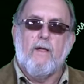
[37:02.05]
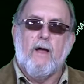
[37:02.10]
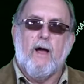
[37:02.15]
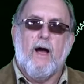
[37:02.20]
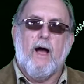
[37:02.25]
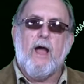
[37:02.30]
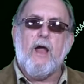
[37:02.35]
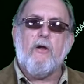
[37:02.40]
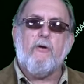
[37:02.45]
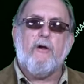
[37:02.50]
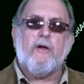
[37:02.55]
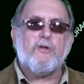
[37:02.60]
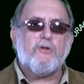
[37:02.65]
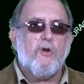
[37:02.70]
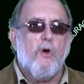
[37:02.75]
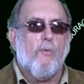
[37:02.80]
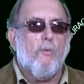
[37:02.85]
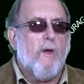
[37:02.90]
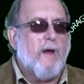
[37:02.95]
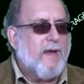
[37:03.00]
IRS
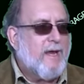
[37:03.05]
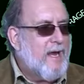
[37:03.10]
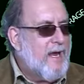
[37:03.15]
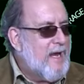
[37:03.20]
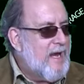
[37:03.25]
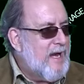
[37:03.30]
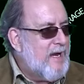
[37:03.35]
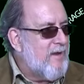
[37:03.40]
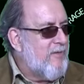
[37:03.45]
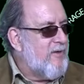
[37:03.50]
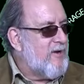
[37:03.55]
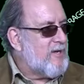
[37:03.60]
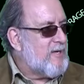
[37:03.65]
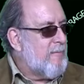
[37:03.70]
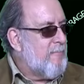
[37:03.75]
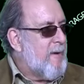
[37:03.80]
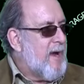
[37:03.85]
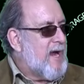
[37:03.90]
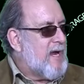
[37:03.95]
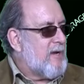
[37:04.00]
don't want to get into this
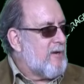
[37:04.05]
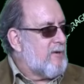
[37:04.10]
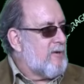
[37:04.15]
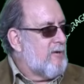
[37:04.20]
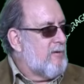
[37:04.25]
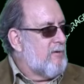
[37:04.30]
debate.